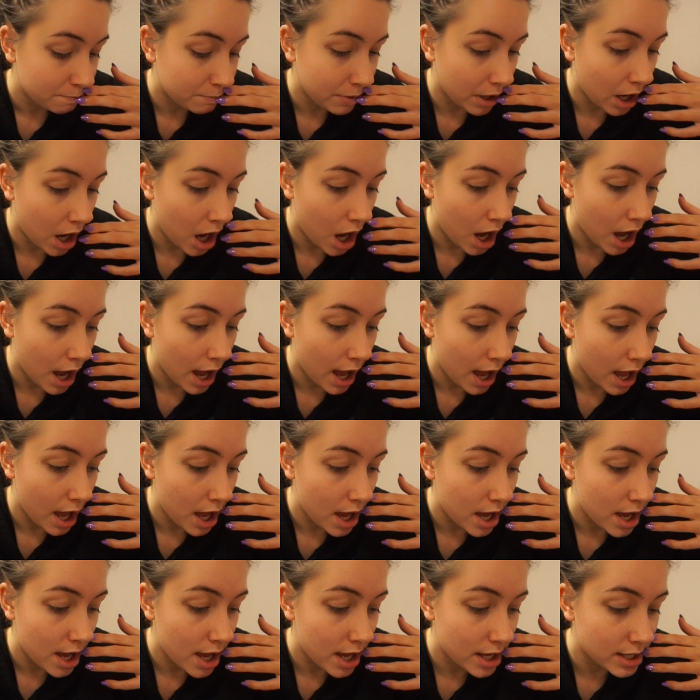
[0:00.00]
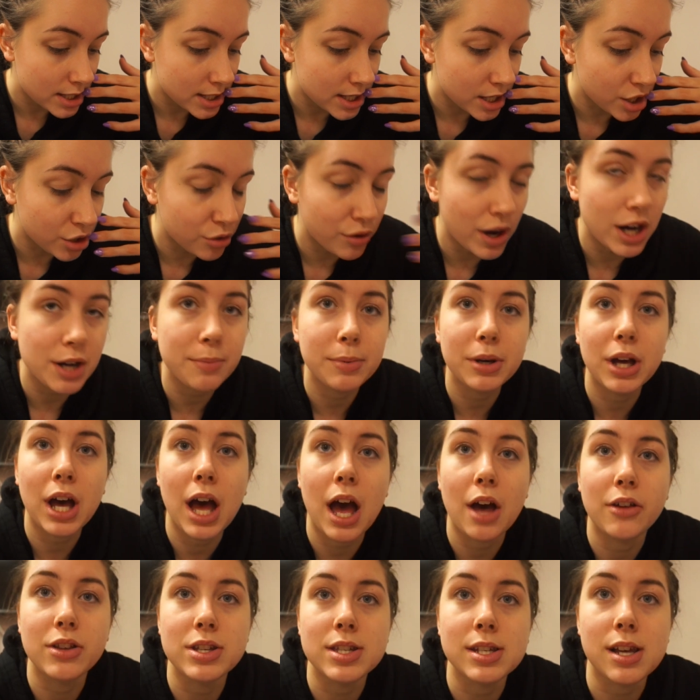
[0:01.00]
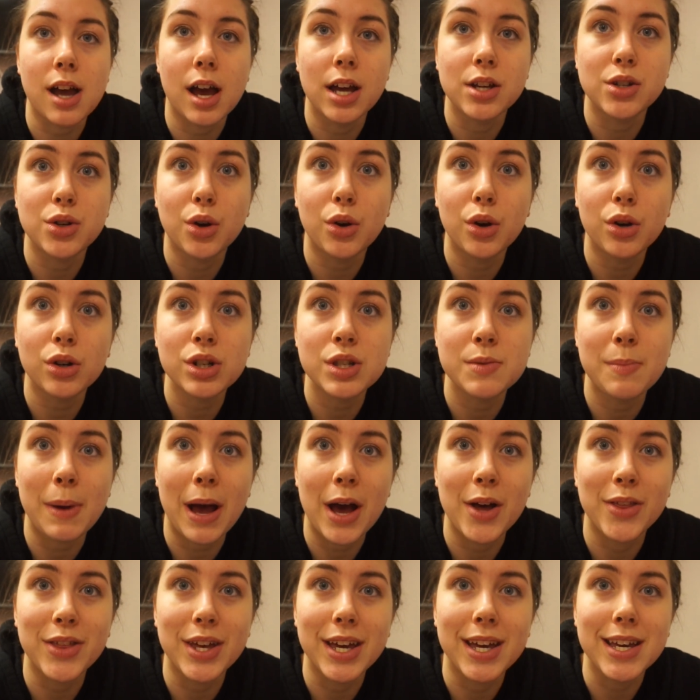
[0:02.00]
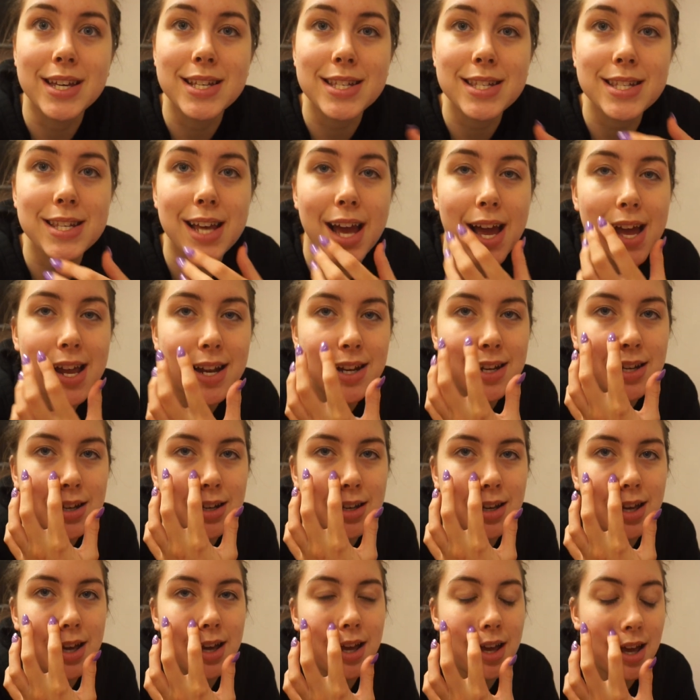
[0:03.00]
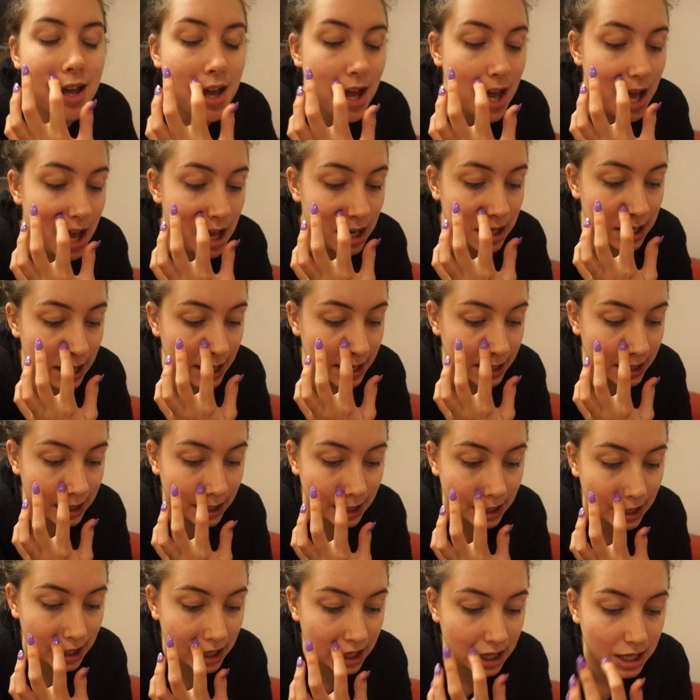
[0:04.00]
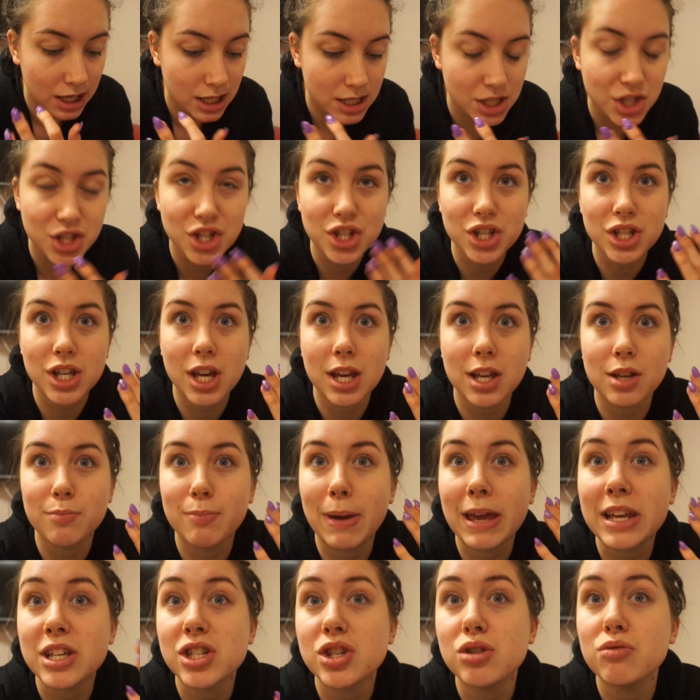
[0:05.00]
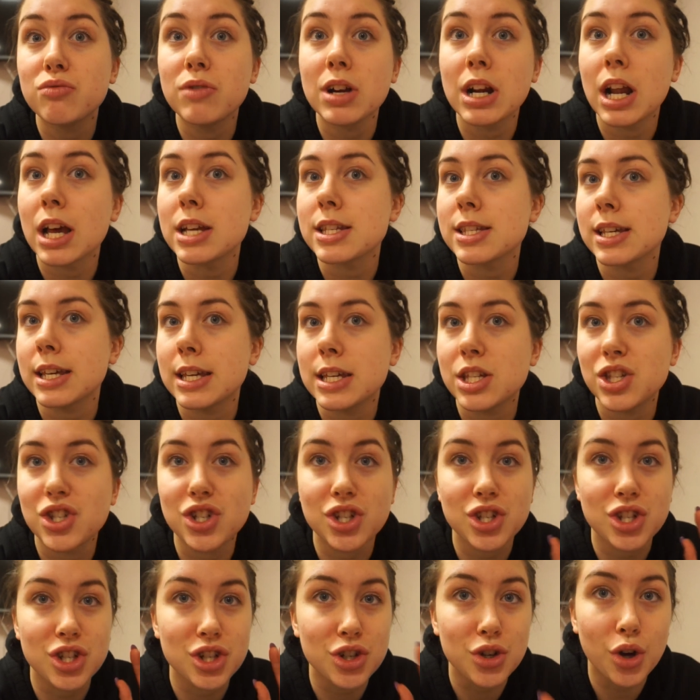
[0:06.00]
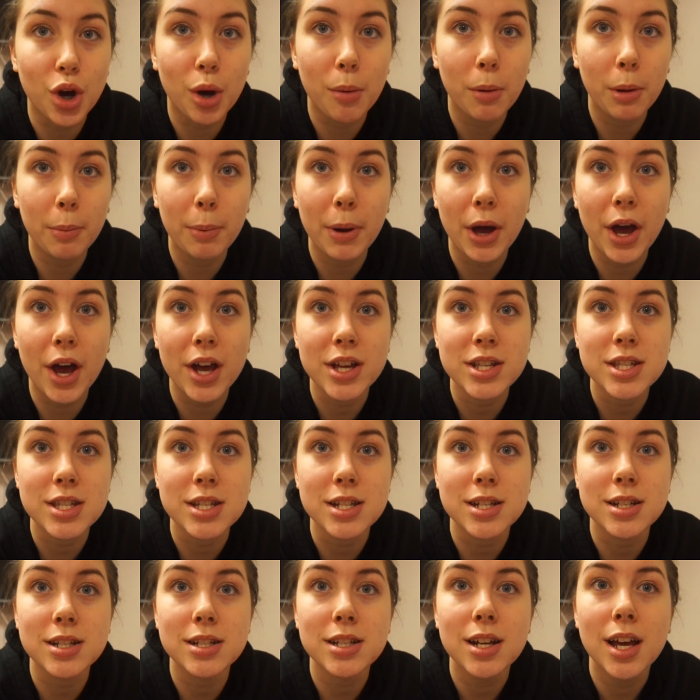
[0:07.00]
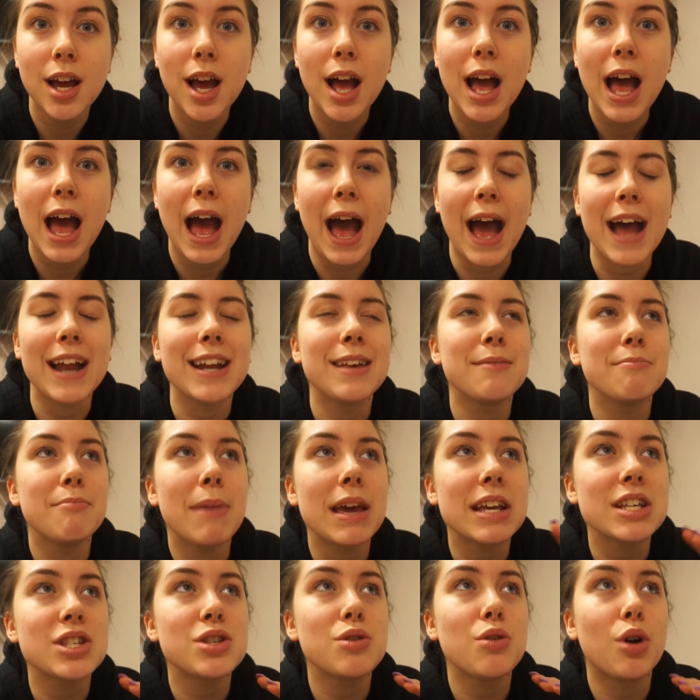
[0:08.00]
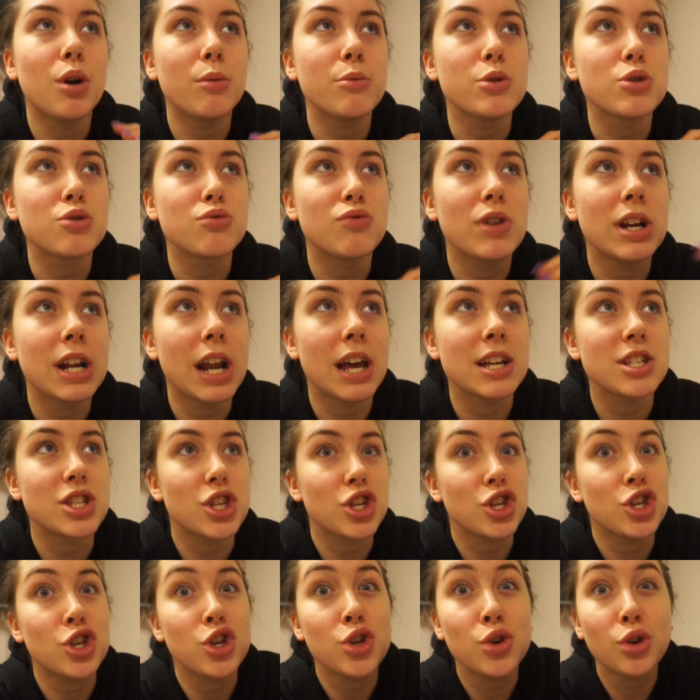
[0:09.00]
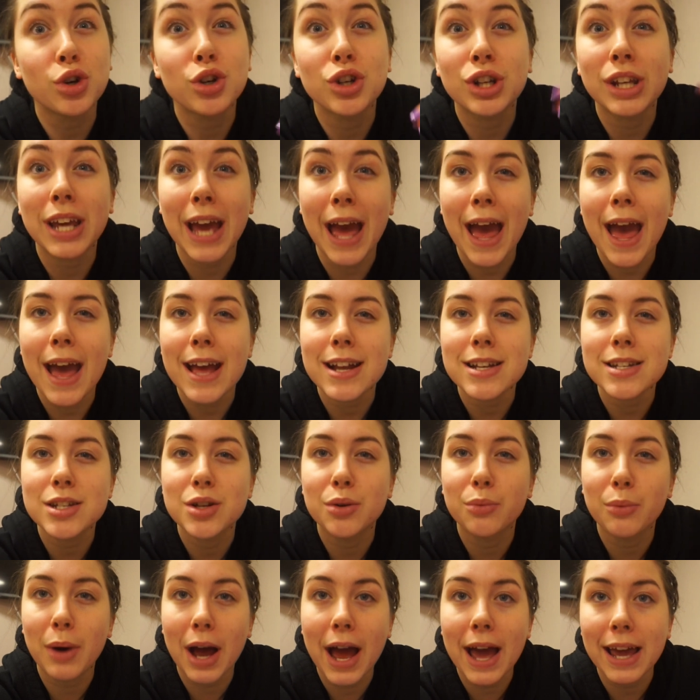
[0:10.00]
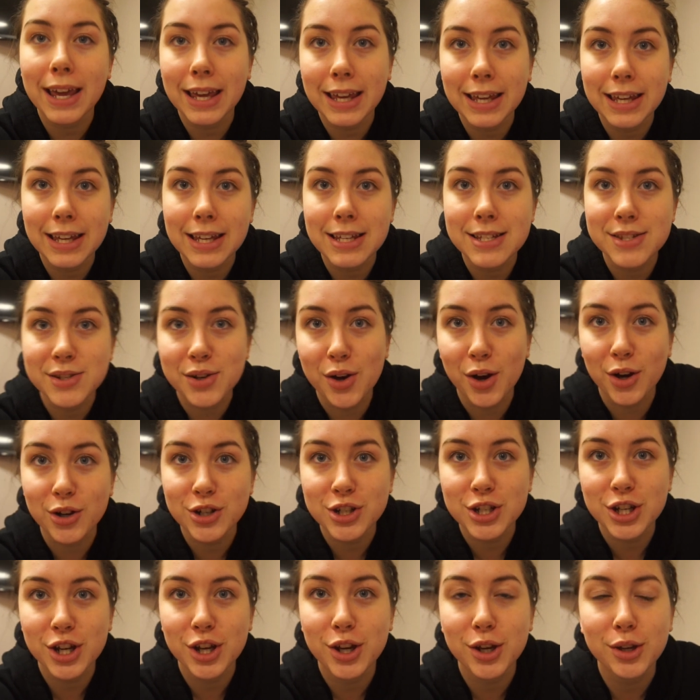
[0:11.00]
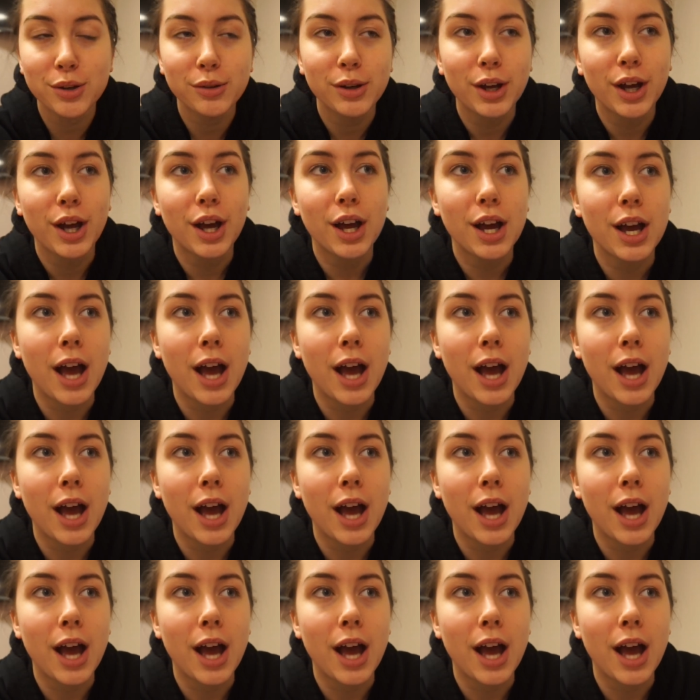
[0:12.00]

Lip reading: But it's incredible how this guy talks about this, and like it makes you realize that he's just a normal person, and it makes you almost realize that you could get to where he's got to